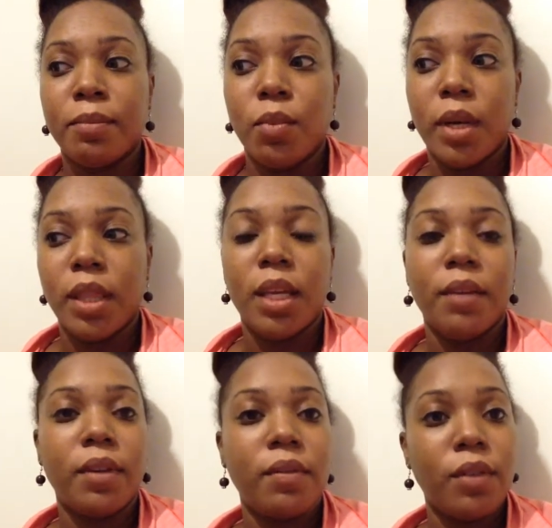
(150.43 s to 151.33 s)
when
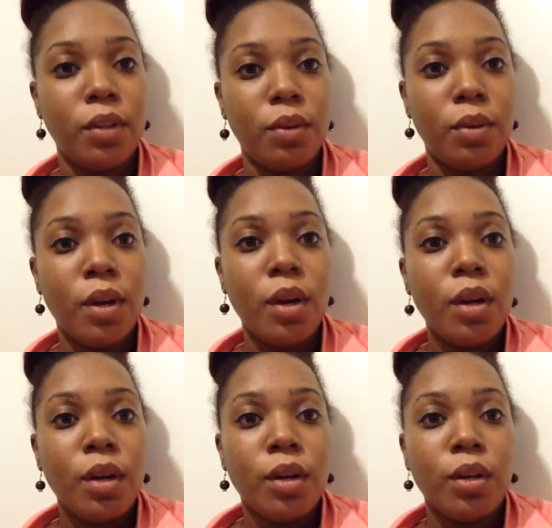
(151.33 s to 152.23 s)
they've given you
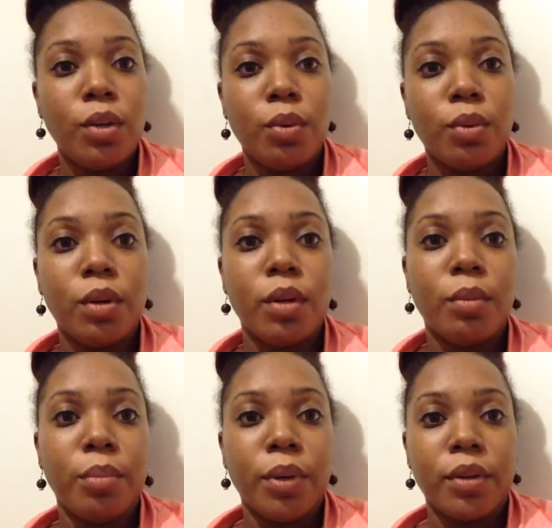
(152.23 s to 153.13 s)
your
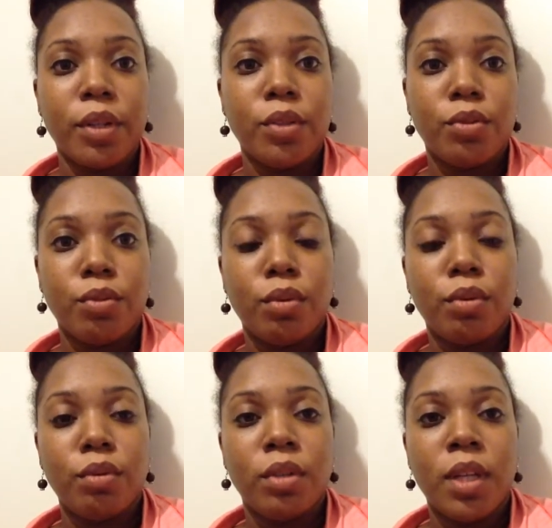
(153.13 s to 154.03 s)
birth
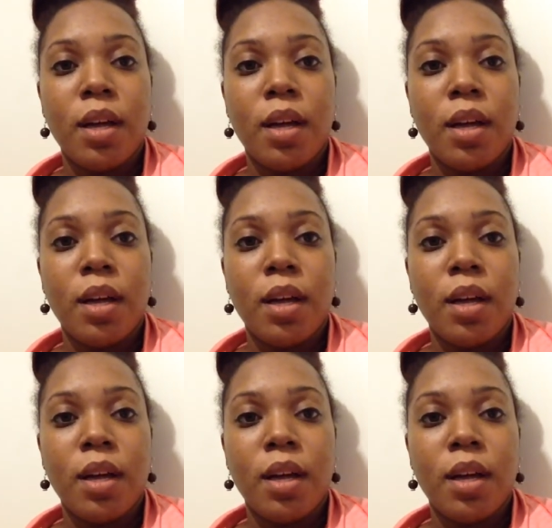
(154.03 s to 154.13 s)
control.